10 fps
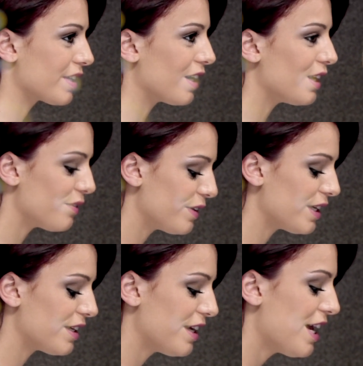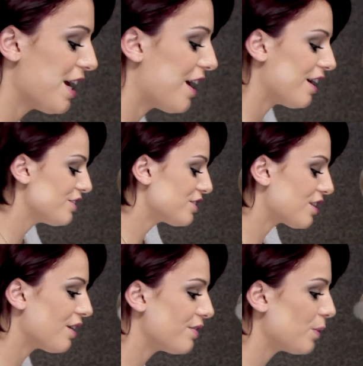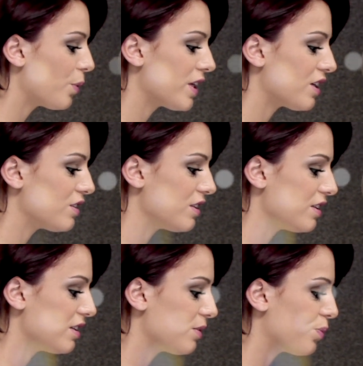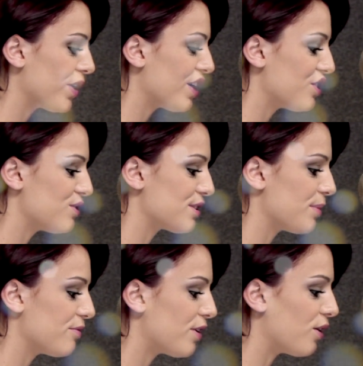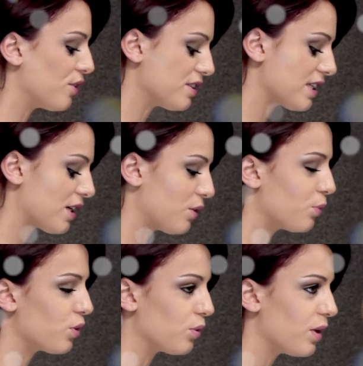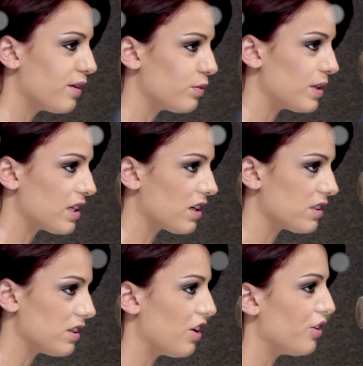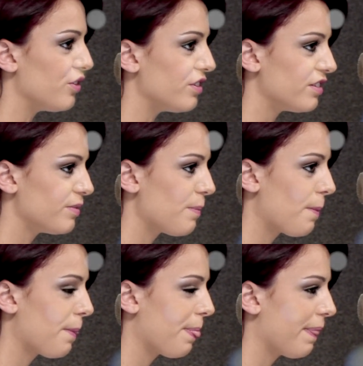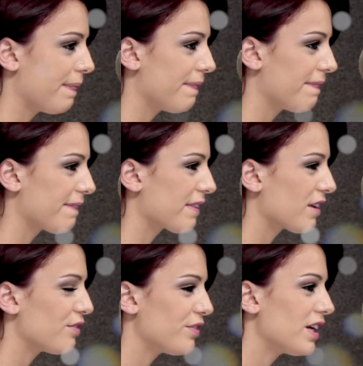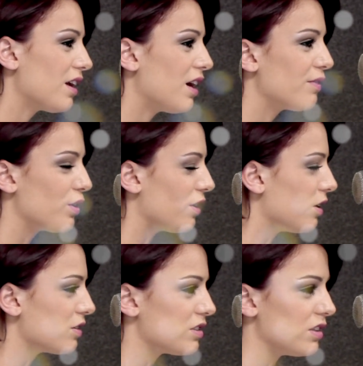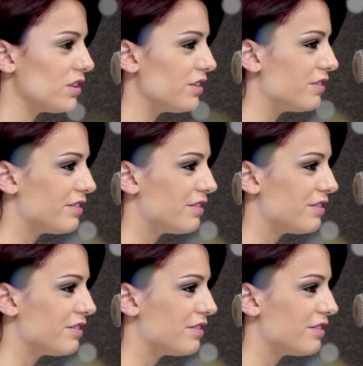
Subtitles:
I love it. I just love it when I do something wrong, because then I can walk away from it and I can learn. I feel like I've got a lot to learn.